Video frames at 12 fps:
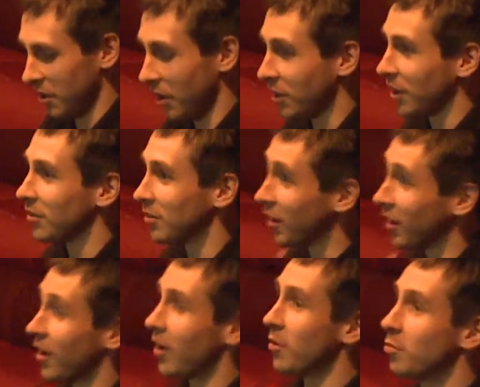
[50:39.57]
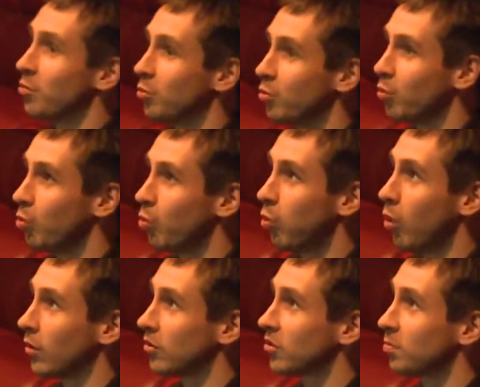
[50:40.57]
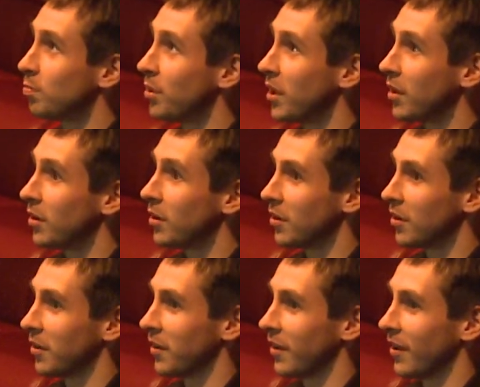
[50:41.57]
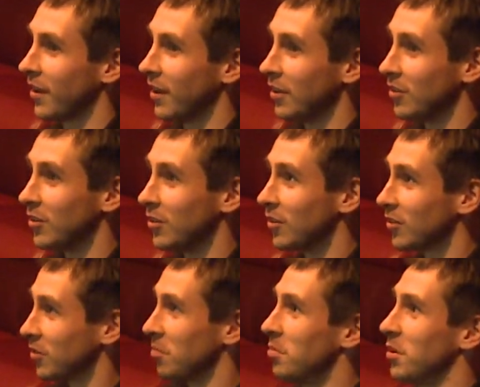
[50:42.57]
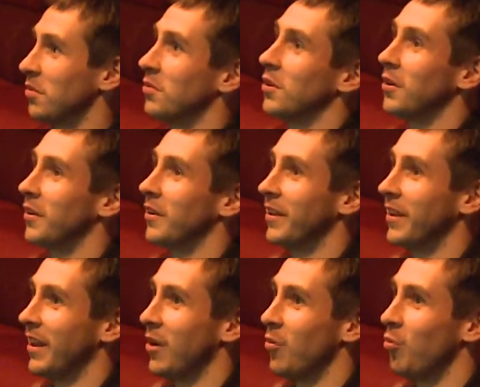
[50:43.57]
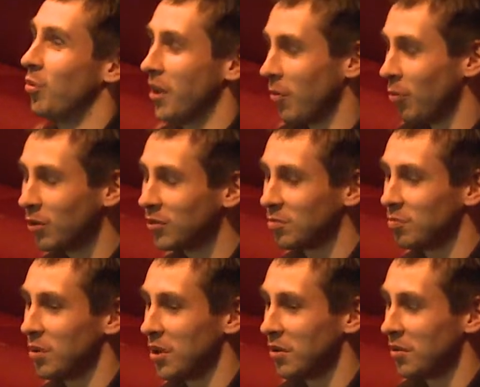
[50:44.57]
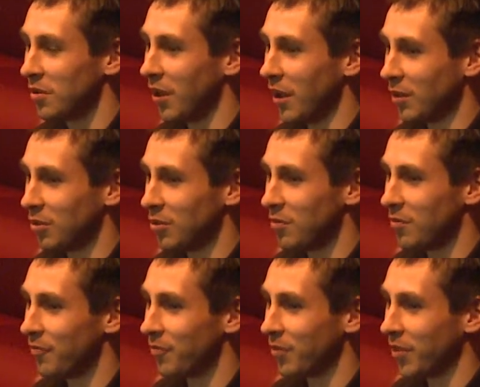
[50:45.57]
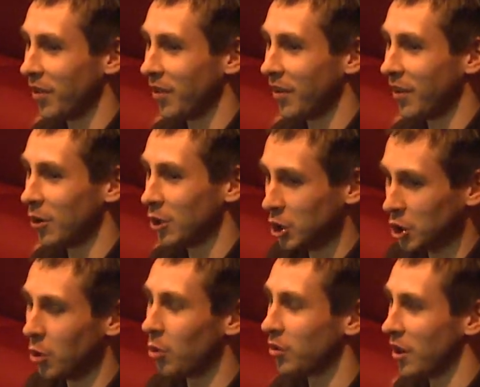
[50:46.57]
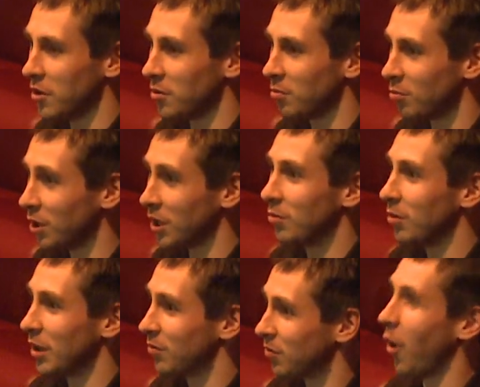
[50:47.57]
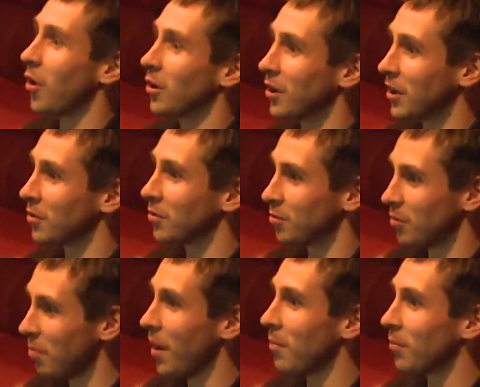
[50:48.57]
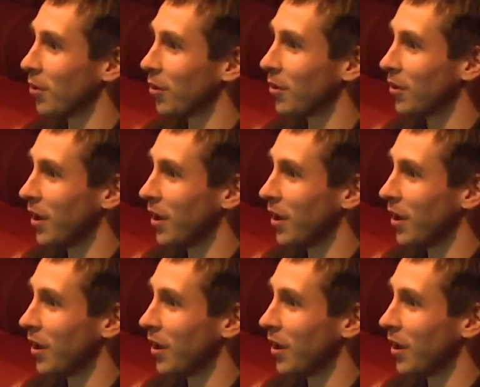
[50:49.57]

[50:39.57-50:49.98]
Kate. What's been... this is a bit of a... Yeah, what's been like a show that you really, really fondly remember